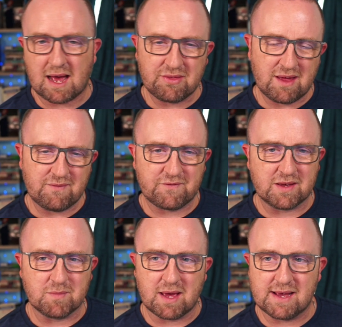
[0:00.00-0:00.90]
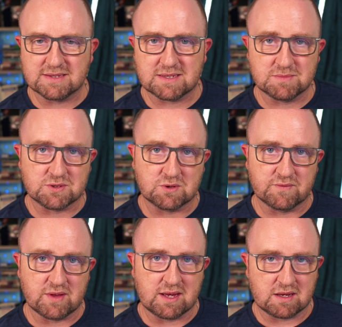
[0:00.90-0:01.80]
I thought Figma had some sort
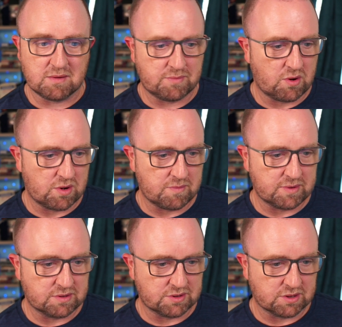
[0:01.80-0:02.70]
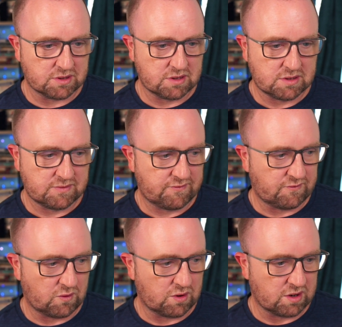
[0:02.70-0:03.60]
of like component builder
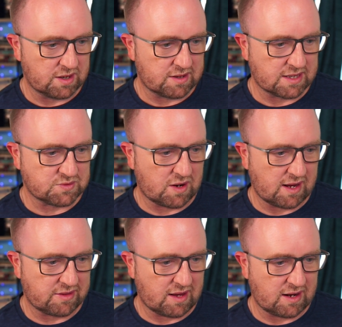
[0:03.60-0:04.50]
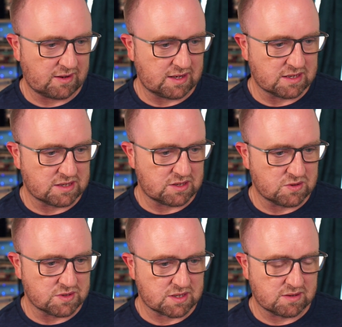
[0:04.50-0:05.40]
for it. That's why I thought I needed to
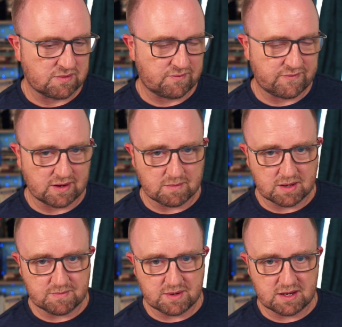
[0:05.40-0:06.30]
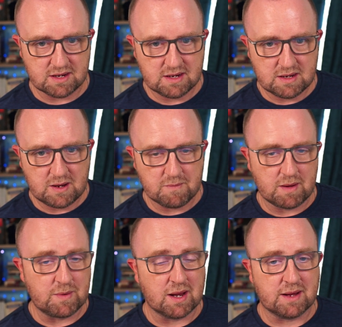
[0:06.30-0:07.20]
use Figma, but
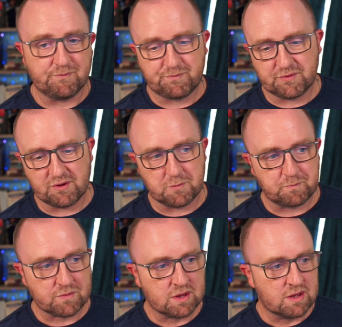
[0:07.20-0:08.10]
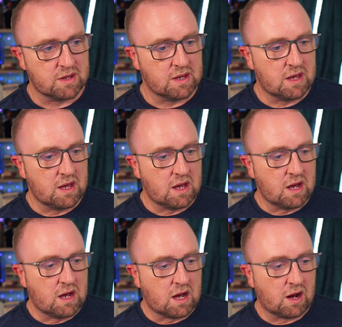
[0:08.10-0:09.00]
maybe not. So,
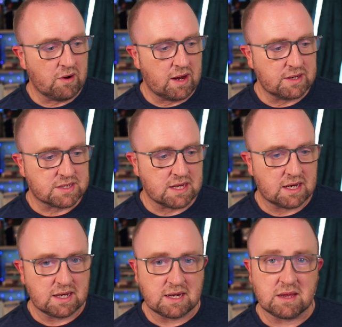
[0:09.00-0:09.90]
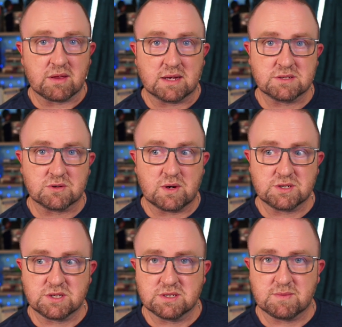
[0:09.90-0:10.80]
all right. Any thoughts or
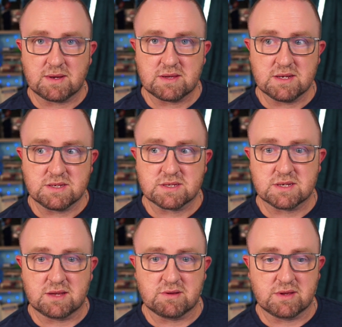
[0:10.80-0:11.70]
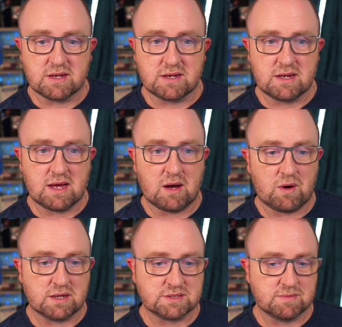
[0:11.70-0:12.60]
questions about this other than how
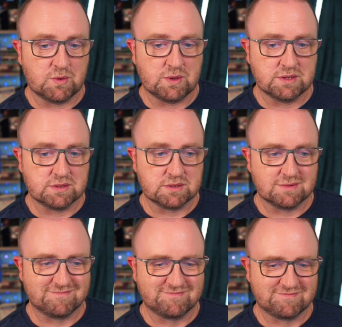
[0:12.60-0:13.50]
awesome it was?